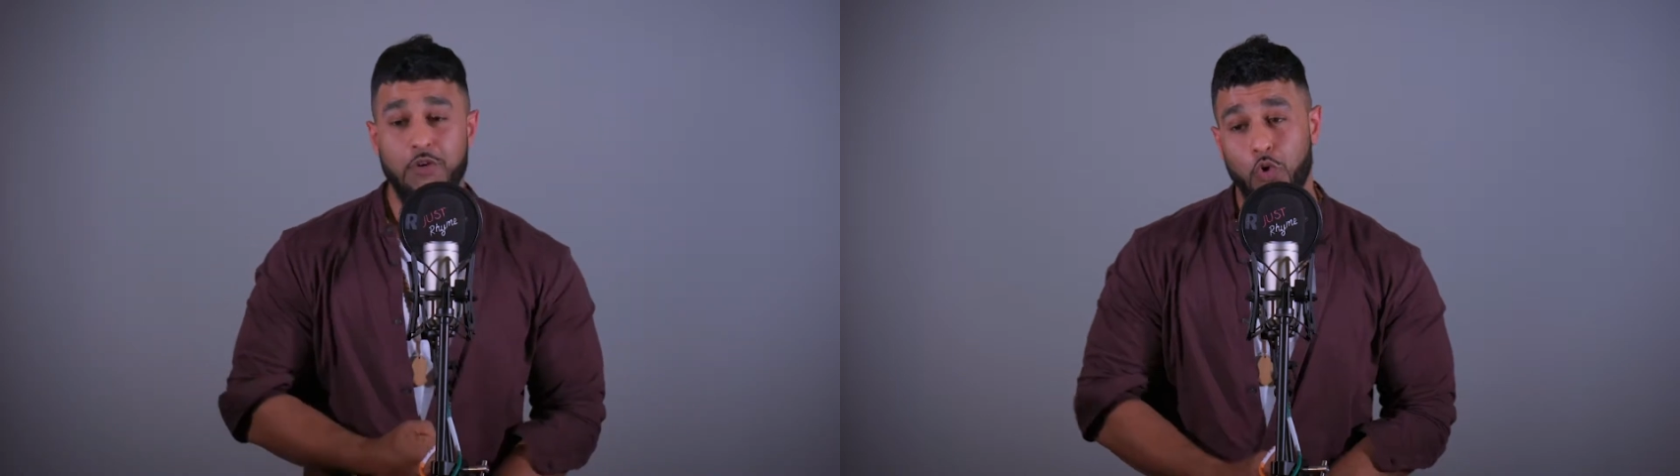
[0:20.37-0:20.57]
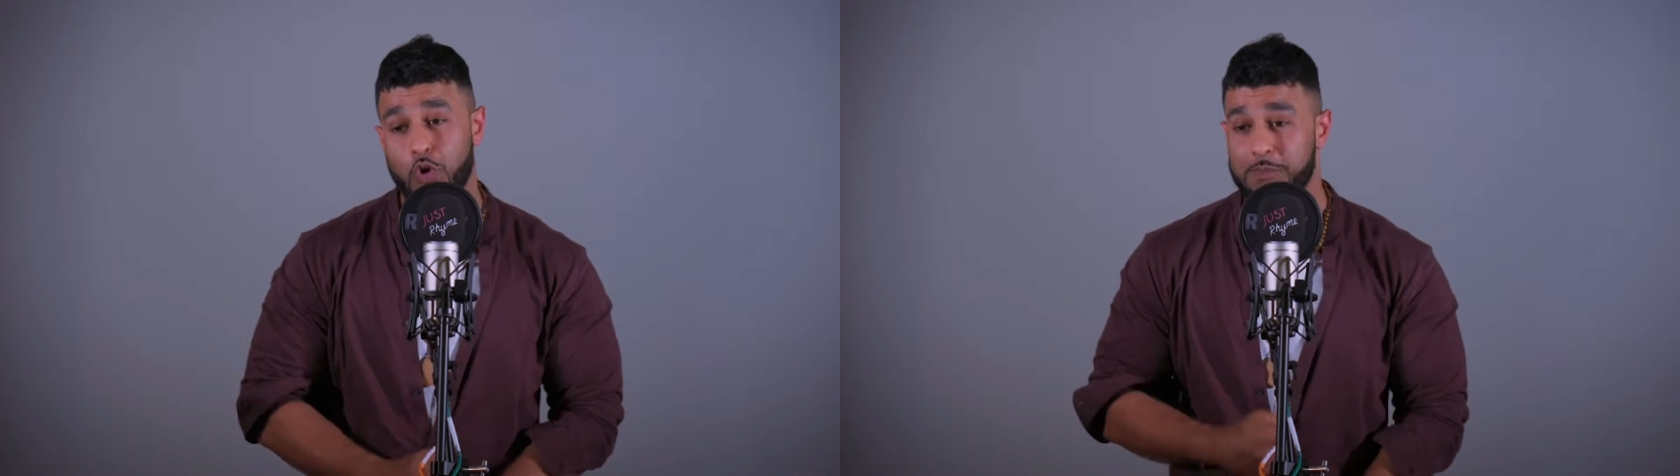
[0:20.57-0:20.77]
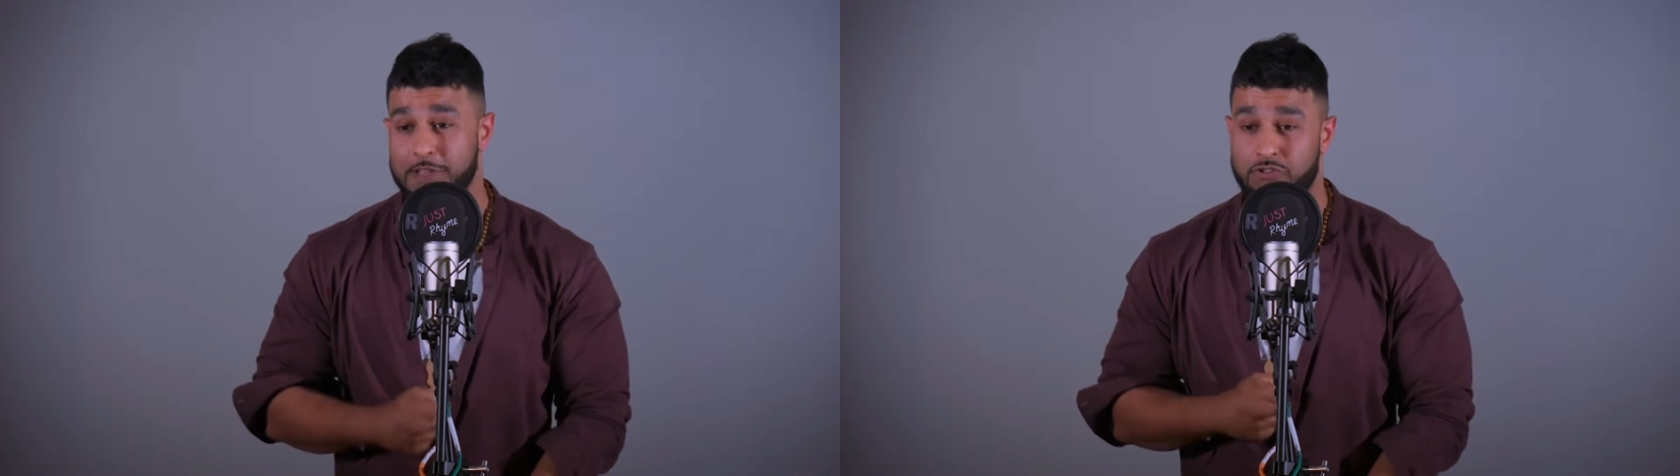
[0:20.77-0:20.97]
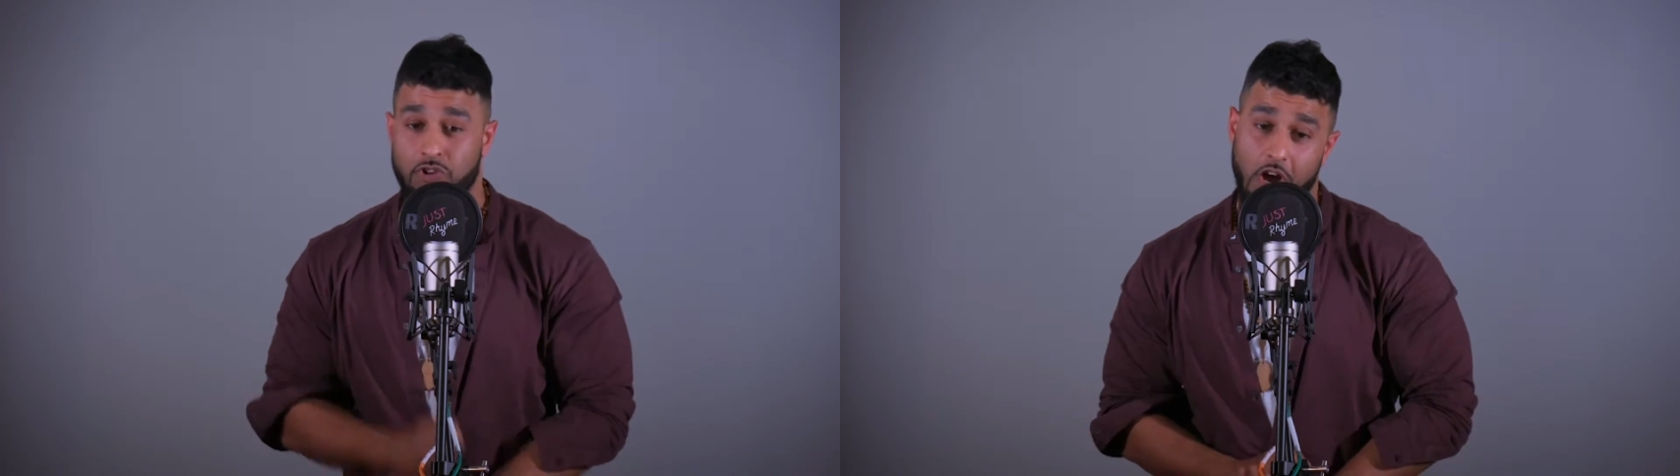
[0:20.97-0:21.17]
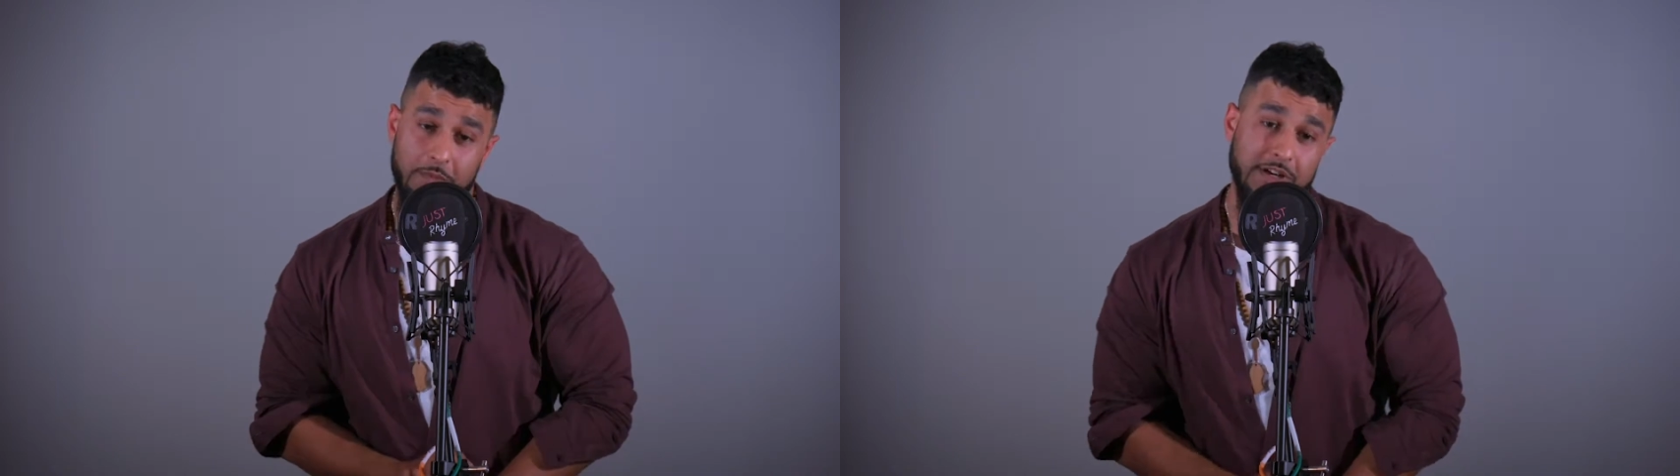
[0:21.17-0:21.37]
Call Me
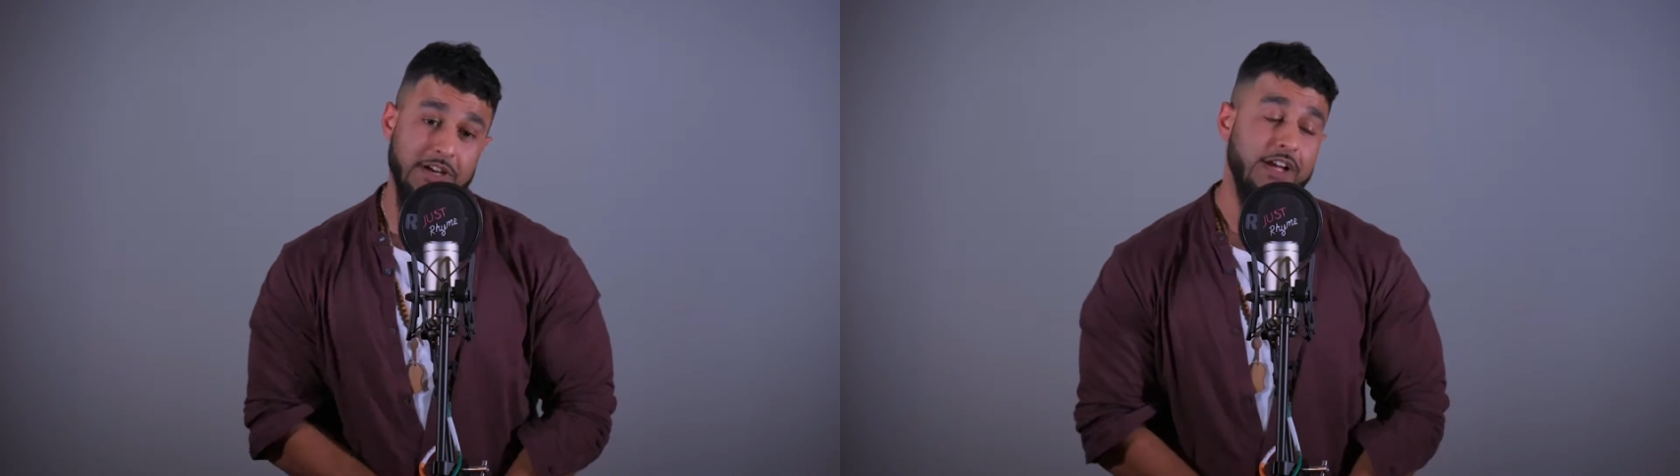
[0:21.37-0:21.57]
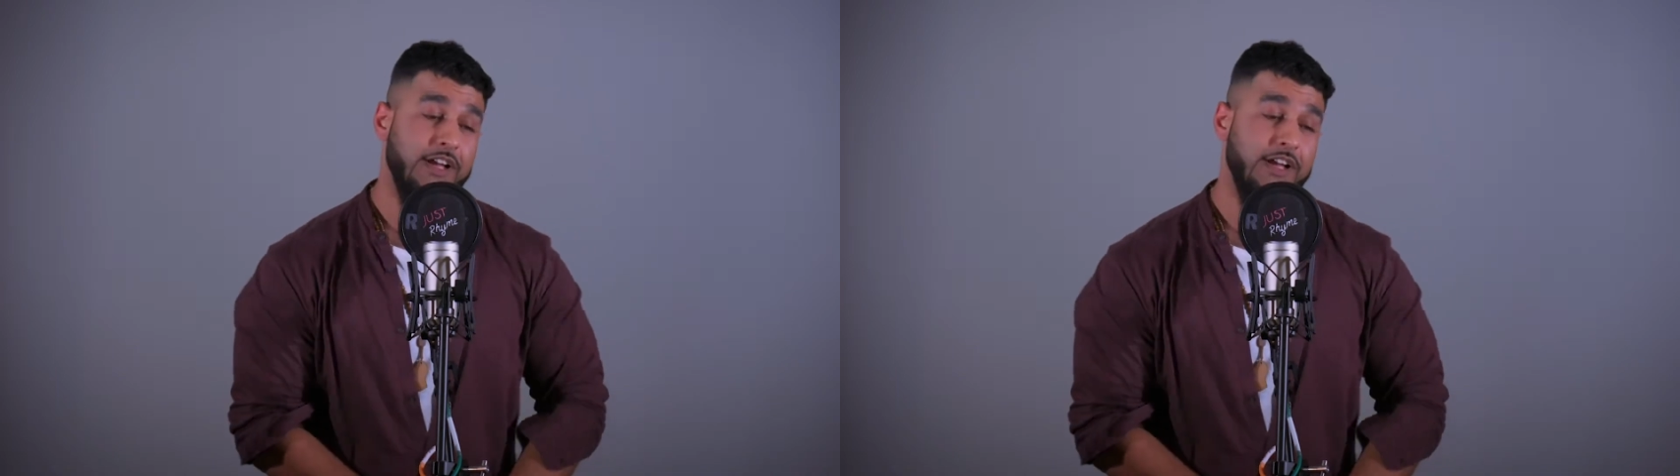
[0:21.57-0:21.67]
Drama,